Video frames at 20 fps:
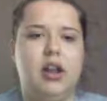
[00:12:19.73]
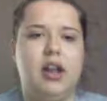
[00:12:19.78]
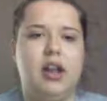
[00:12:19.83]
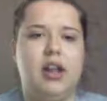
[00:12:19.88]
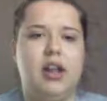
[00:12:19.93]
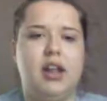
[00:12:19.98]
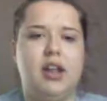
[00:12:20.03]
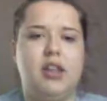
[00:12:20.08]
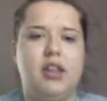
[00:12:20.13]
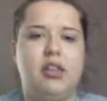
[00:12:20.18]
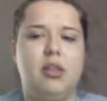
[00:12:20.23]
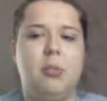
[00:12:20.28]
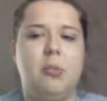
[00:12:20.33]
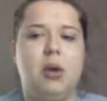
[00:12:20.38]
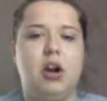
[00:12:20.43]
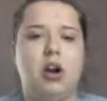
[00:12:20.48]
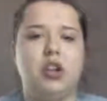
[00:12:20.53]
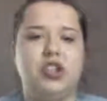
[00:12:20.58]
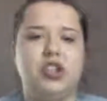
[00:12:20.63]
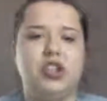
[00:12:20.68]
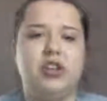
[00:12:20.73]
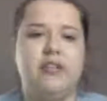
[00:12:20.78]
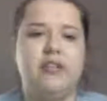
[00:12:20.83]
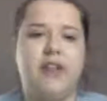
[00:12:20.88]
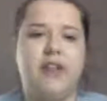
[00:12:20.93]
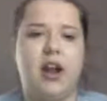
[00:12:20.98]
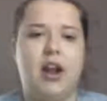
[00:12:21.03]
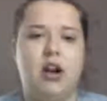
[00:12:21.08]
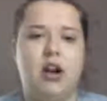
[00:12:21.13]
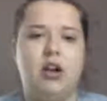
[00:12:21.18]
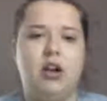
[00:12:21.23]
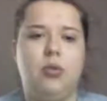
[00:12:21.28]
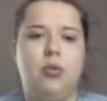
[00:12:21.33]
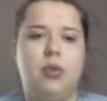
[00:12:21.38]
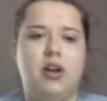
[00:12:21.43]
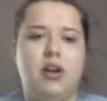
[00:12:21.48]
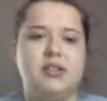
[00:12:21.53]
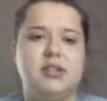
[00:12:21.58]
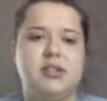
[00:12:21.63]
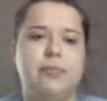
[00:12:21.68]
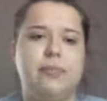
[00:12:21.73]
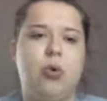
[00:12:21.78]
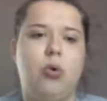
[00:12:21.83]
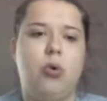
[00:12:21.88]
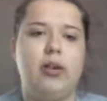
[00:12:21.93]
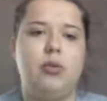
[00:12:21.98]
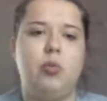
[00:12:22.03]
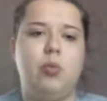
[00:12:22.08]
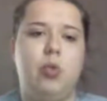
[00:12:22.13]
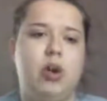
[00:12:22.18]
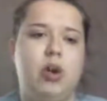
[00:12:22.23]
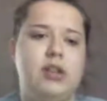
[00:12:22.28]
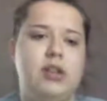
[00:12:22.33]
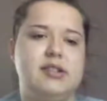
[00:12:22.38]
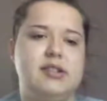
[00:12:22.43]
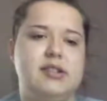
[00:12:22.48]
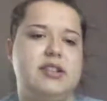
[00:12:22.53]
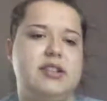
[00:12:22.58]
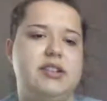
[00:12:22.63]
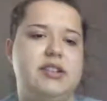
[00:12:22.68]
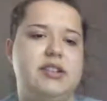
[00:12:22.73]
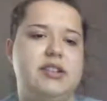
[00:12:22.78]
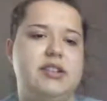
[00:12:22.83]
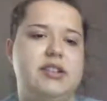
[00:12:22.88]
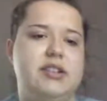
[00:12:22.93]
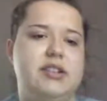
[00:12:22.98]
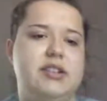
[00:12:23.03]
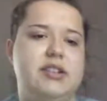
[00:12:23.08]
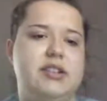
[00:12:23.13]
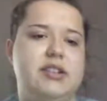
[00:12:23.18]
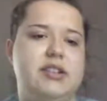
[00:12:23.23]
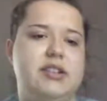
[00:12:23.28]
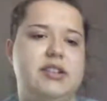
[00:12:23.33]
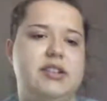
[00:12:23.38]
Okay, the margin of error was 0.109.